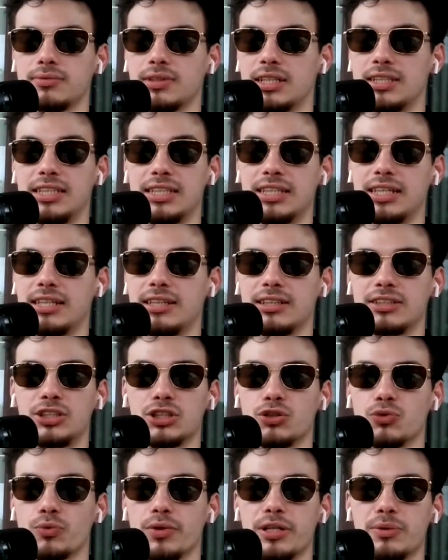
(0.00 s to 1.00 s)
I think it's a
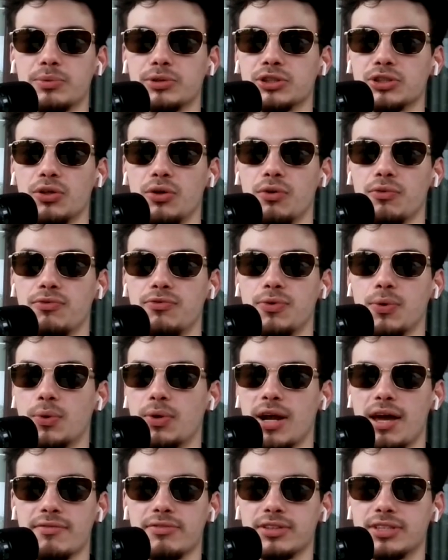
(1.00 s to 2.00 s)
great result for
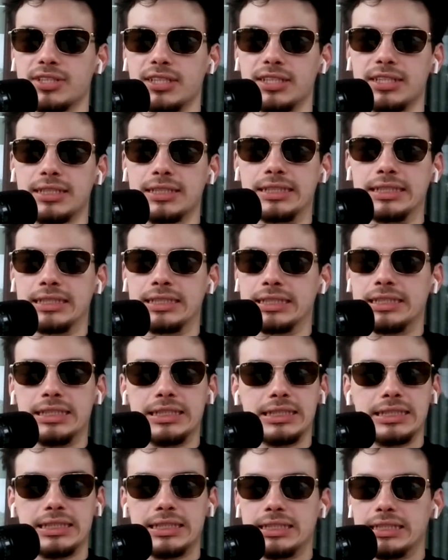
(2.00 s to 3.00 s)
Everton.
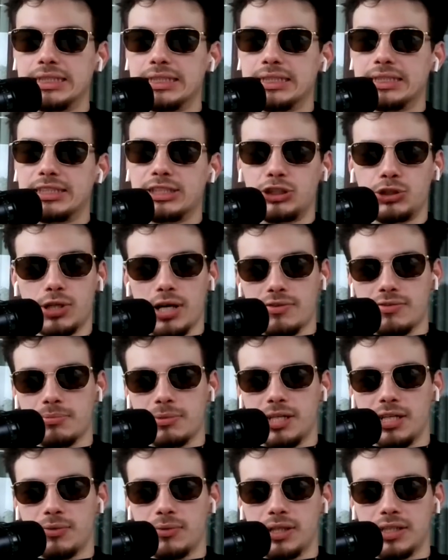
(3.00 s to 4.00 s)
Did you have them
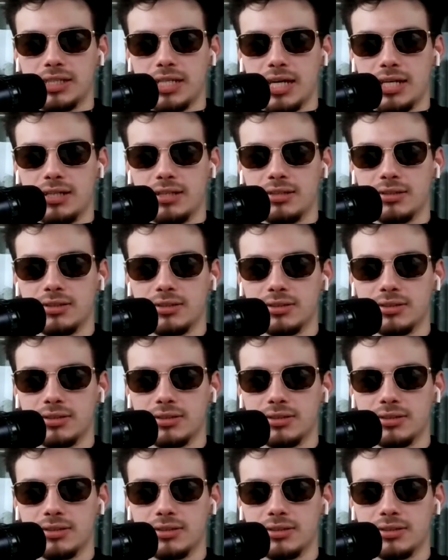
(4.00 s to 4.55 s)
getting relegated?